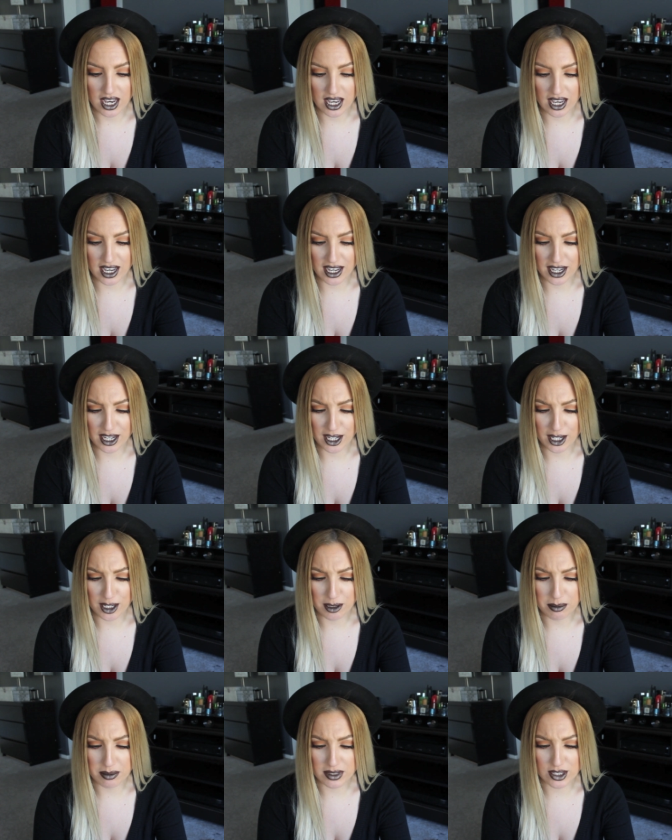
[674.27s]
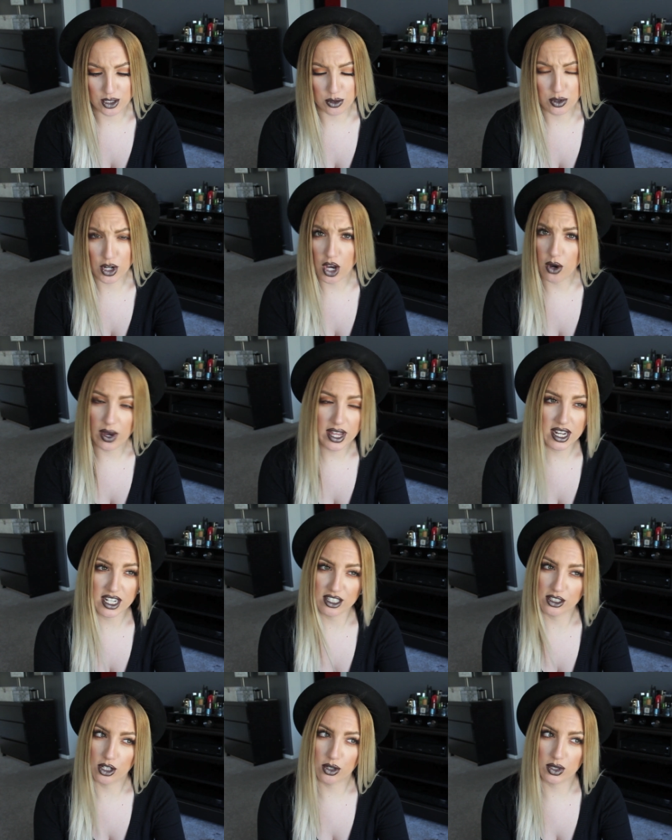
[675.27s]
Um, so no, I
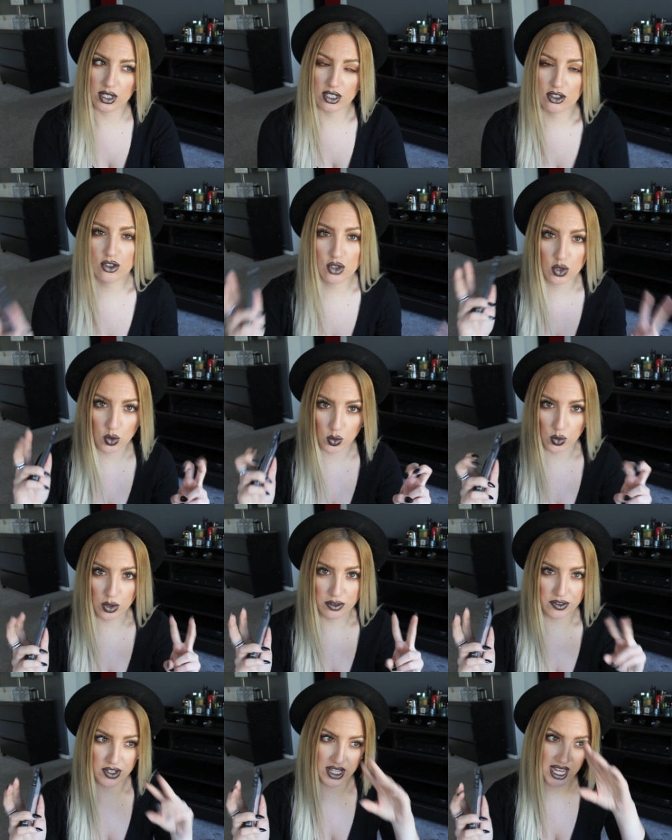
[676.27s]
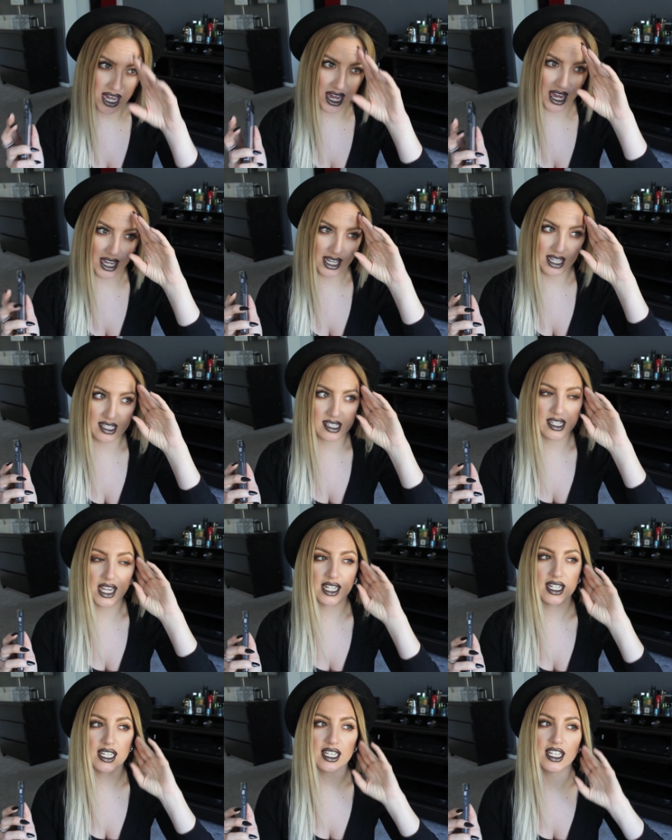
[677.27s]
didn't go to school for that. I guess
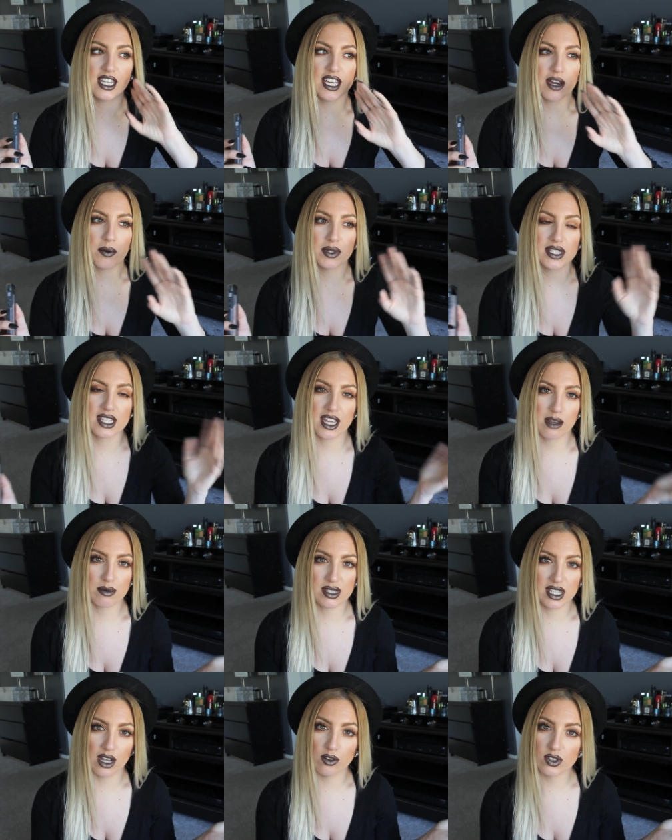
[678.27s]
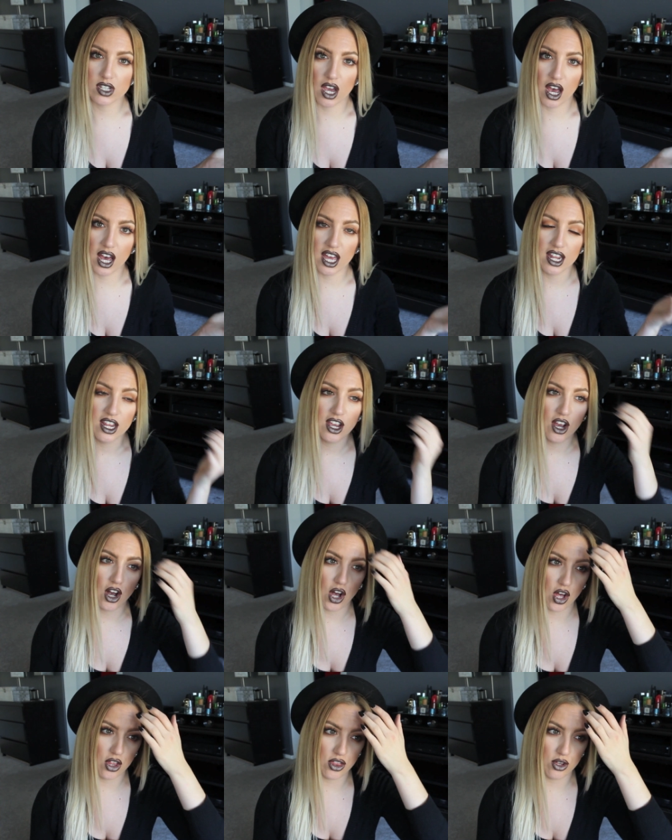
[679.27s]
technically I would say I'm self-taught,
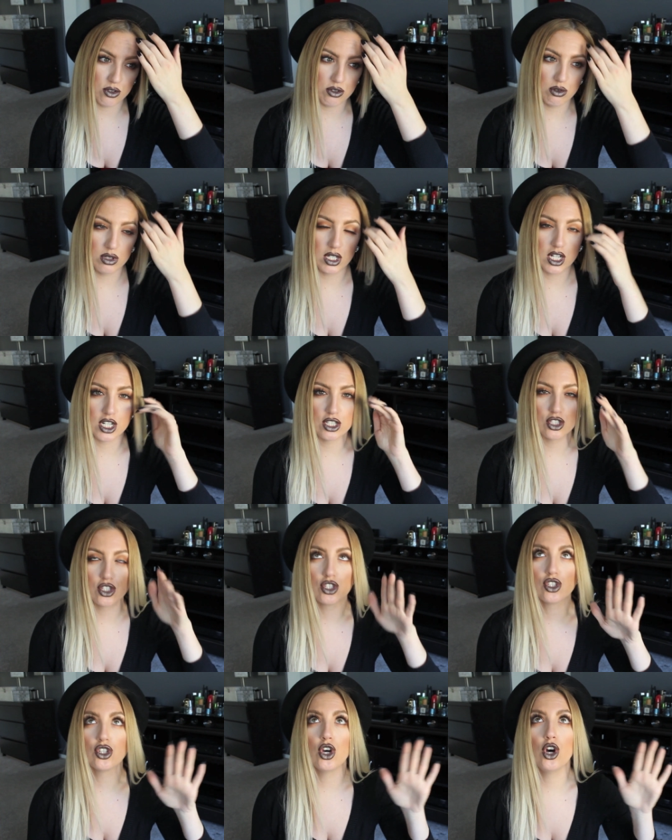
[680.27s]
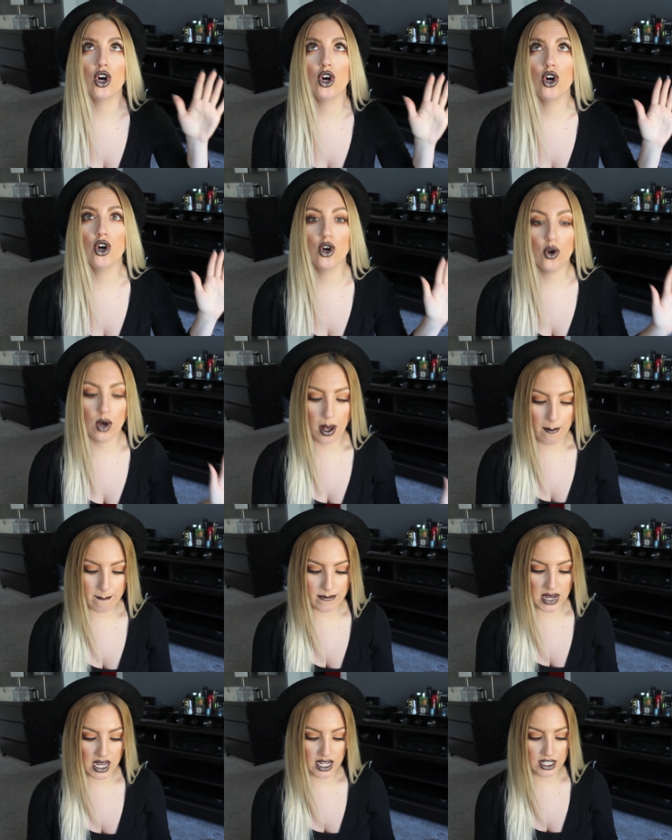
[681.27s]
although you learn so
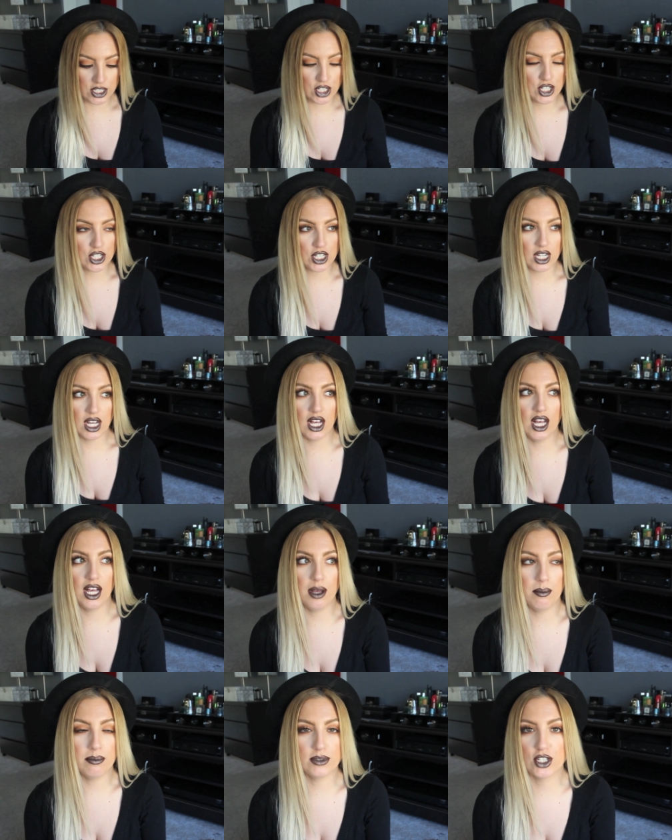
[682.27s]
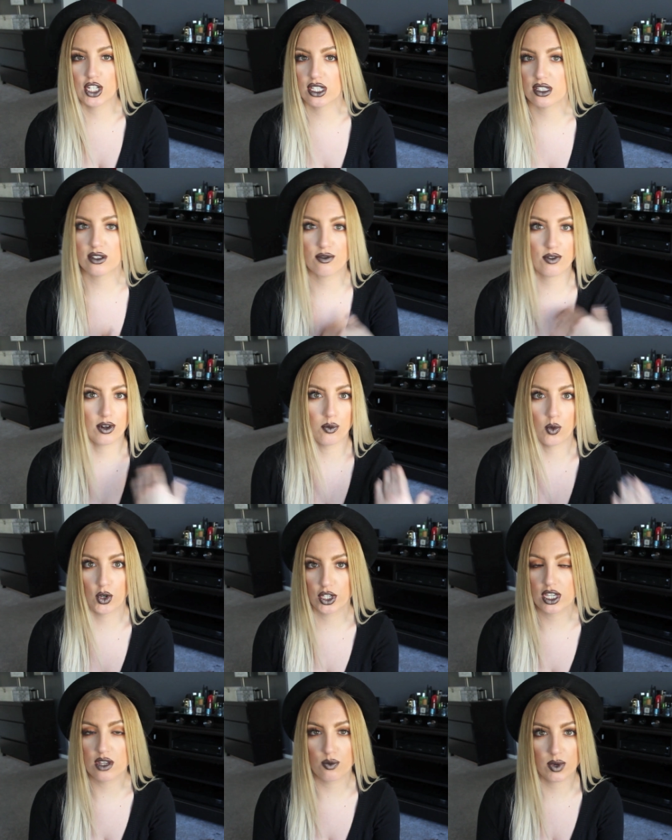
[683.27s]
much um, just from
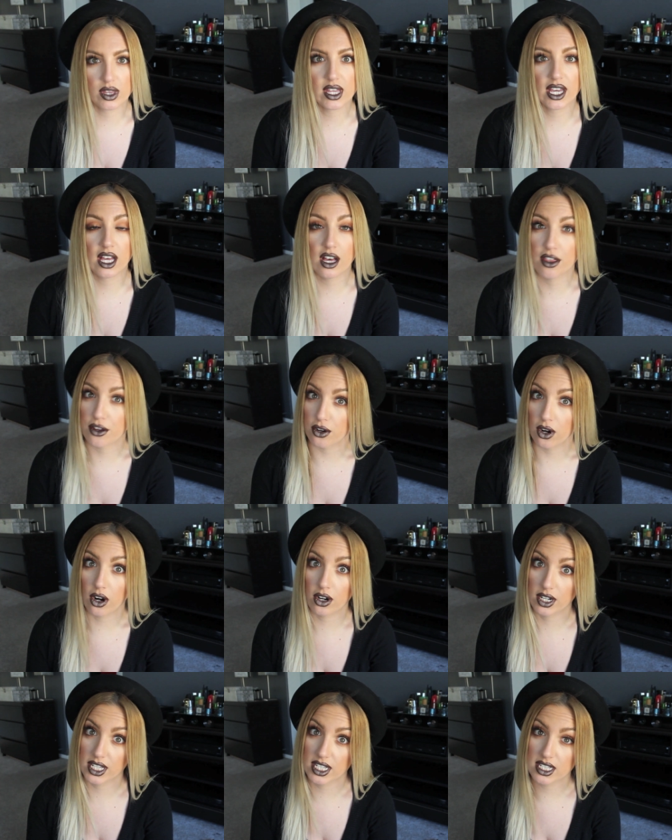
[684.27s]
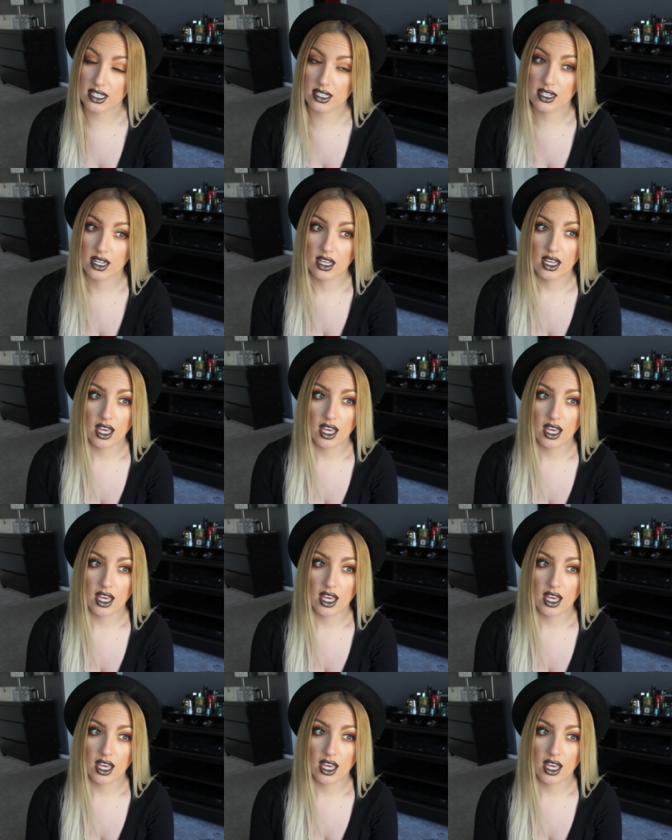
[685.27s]
working with like other artists.